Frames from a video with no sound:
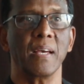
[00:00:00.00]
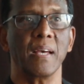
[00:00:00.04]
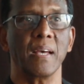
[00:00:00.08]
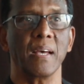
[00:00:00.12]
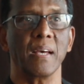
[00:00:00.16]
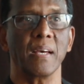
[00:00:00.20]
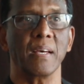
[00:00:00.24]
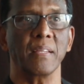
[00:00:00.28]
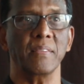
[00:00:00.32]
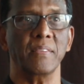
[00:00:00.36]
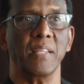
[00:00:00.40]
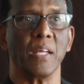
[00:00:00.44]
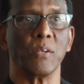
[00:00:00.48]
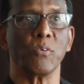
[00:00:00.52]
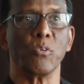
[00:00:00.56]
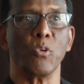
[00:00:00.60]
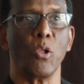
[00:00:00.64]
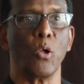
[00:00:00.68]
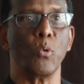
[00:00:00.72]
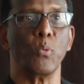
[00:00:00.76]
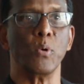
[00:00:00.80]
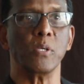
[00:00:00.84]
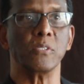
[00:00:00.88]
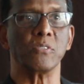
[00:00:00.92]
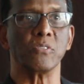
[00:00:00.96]
That will
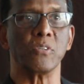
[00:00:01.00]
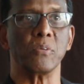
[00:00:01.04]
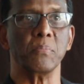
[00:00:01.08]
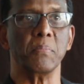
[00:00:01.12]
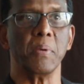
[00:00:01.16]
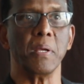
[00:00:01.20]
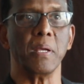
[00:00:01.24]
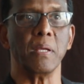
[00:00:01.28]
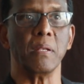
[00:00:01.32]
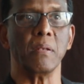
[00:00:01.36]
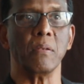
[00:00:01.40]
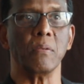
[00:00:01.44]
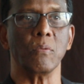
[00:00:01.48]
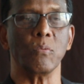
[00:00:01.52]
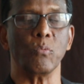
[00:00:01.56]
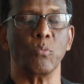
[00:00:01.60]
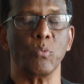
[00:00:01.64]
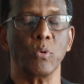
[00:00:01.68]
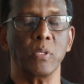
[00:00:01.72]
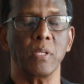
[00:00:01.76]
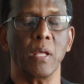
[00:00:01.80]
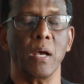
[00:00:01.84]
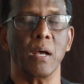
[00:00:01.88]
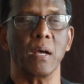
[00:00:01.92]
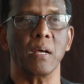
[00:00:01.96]
always remain
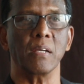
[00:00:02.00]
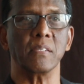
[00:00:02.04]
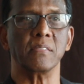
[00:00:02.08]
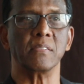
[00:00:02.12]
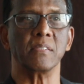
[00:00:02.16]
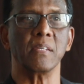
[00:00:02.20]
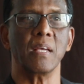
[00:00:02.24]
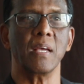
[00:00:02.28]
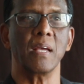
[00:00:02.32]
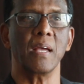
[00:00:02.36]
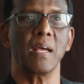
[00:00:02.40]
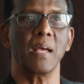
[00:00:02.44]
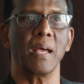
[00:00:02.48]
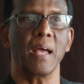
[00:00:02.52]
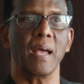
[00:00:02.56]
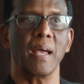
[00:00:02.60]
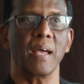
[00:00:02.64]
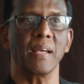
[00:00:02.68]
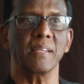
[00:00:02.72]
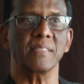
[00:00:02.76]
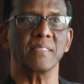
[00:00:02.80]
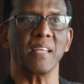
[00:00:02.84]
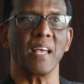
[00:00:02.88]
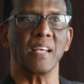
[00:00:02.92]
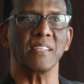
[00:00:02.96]
with us
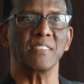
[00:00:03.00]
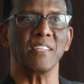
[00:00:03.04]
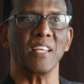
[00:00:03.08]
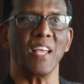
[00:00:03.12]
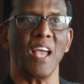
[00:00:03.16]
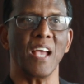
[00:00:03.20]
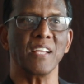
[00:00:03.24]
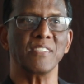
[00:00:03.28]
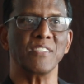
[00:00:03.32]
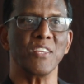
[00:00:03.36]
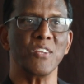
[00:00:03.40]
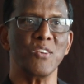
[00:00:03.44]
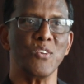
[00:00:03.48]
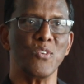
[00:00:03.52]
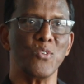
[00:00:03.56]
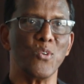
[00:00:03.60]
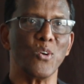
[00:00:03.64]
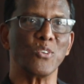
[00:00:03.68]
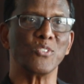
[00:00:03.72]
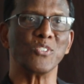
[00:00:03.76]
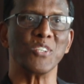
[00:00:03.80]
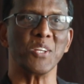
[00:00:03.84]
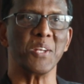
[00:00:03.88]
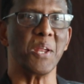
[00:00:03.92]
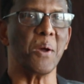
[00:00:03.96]
as a
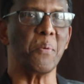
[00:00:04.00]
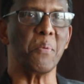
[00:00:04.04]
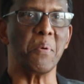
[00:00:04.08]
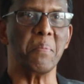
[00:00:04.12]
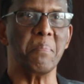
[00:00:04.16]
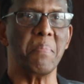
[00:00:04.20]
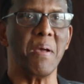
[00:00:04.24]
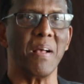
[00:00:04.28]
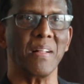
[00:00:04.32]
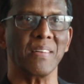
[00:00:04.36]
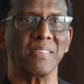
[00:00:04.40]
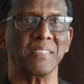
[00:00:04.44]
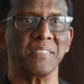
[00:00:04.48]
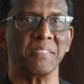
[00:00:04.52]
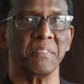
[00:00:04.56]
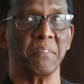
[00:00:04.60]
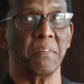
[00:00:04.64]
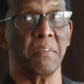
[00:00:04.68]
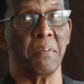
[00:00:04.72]
notch in our belt,